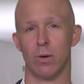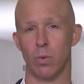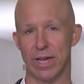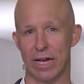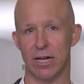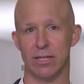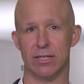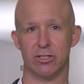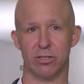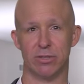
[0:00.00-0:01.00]
We hear these
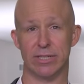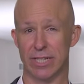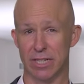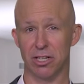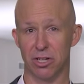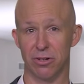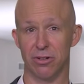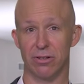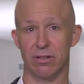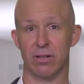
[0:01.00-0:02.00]
stories in the
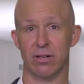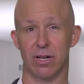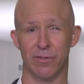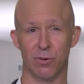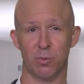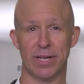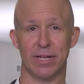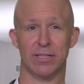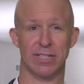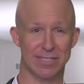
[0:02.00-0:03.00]
news. Often we
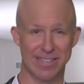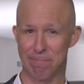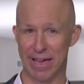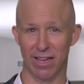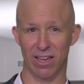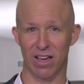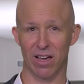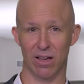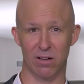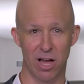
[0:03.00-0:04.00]
just step back and
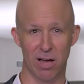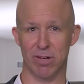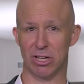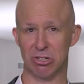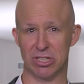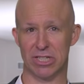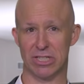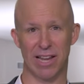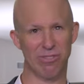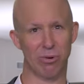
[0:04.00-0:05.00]
go, oh my goodness,
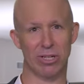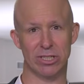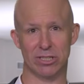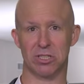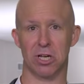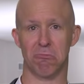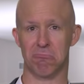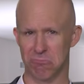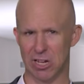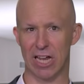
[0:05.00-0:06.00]
everyone just
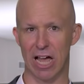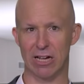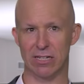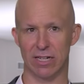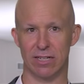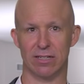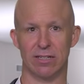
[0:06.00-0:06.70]
turned really ugly.